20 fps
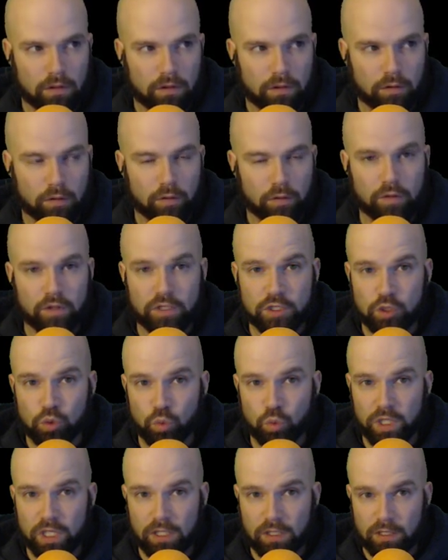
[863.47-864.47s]
this
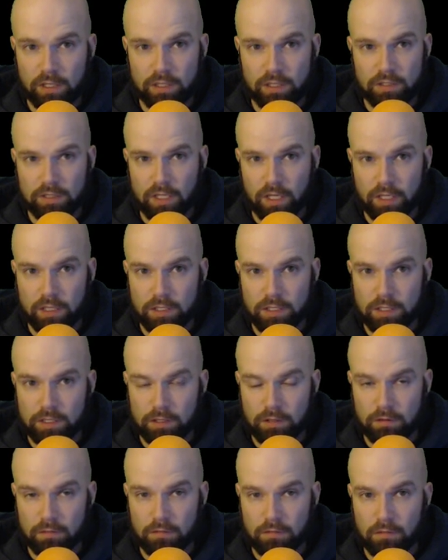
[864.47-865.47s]
week, he says.
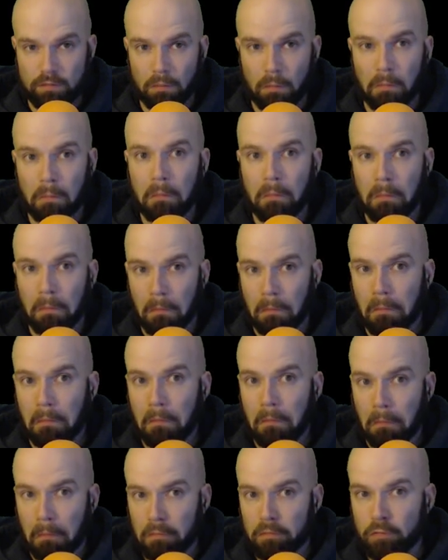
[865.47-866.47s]

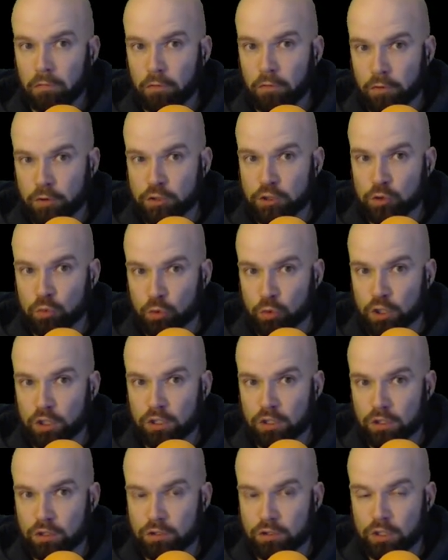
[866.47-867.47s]
This week,
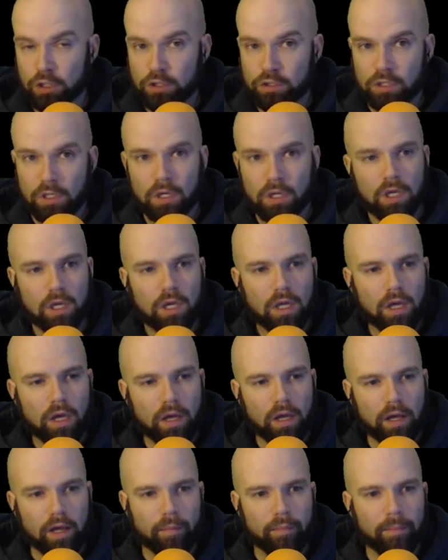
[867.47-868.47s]
he says.
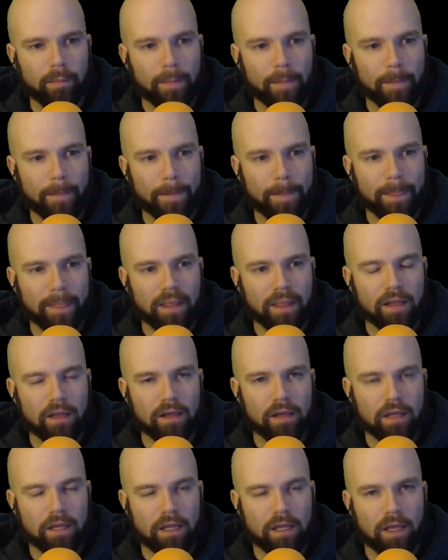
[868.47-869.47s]
Um,
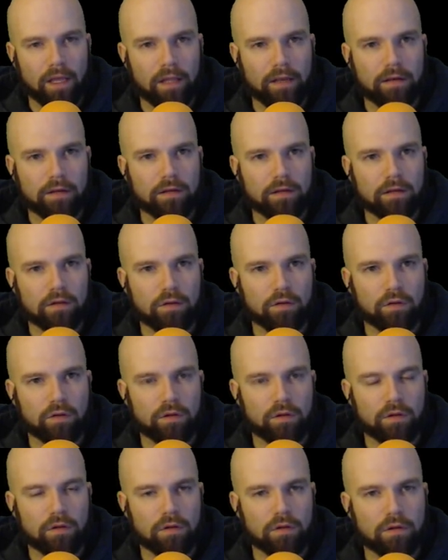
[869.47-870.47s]
and...
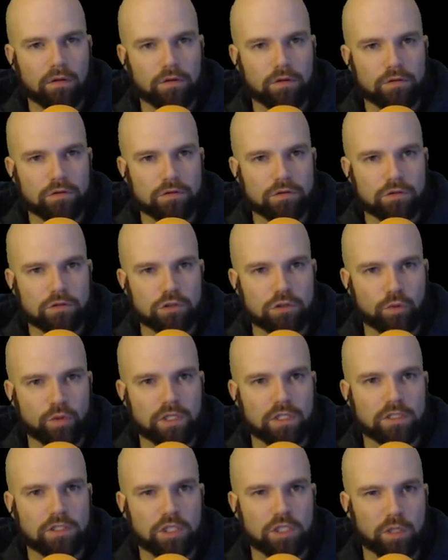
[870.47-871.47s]
So he's
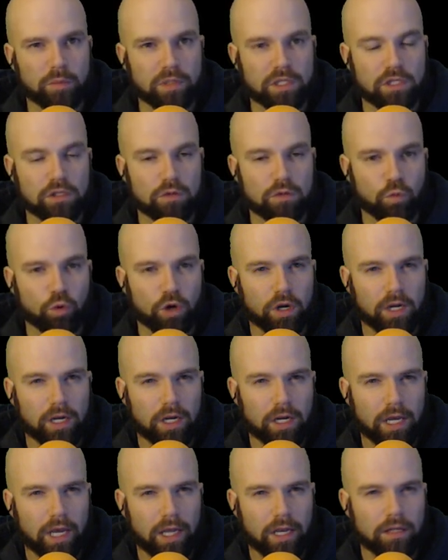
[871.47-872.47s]
going to be, we're going to
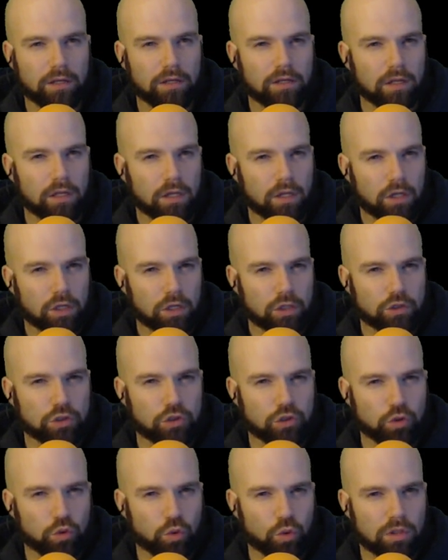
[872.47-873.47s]
kind of
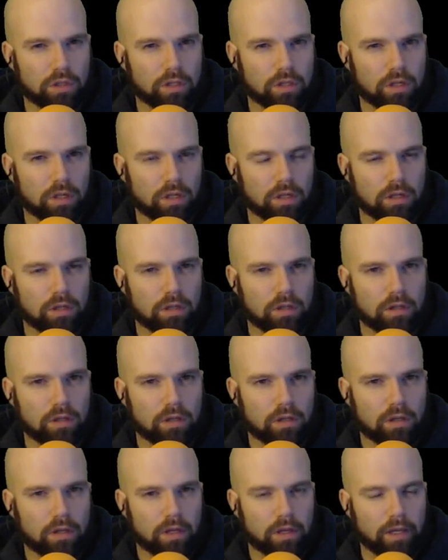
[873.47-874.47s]
do a little,
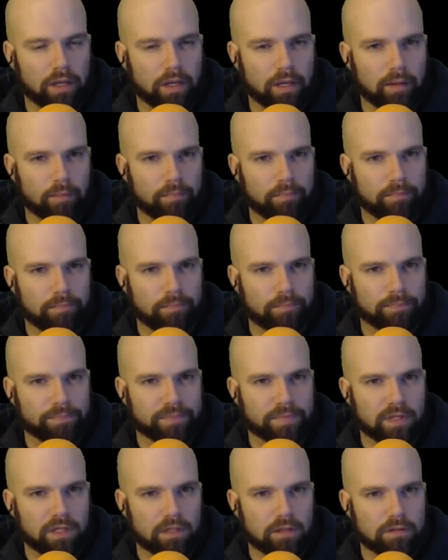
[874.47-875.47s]
um,
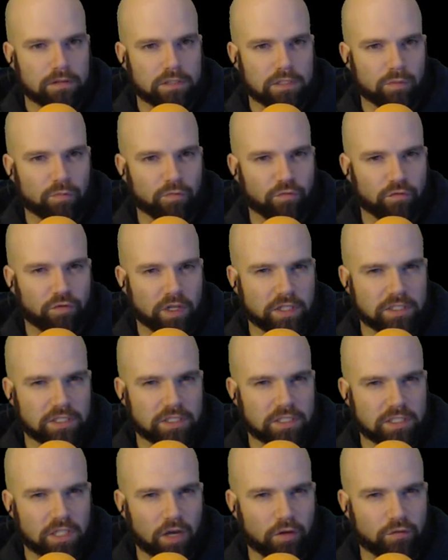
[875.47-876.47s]
some fun
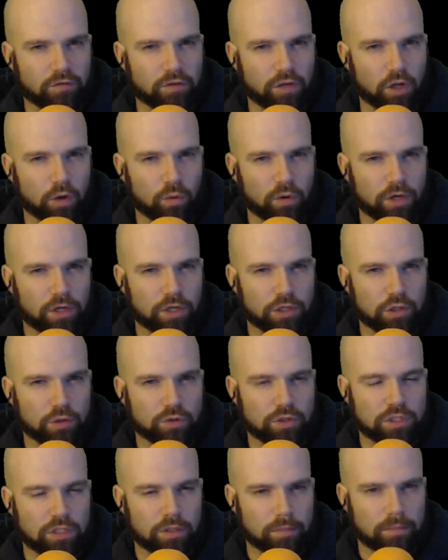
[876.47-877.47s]
stuff, you know, we're going to do
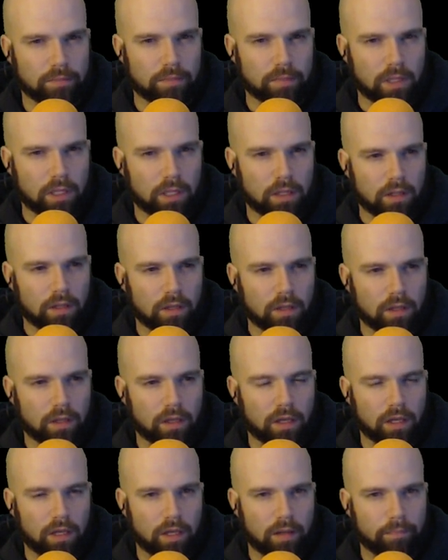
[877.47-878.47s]
some,
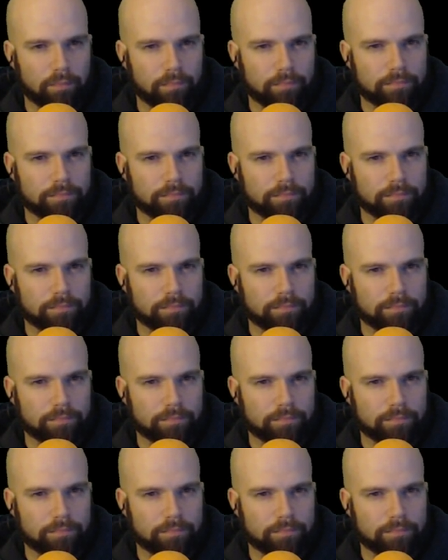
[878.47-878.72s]
um,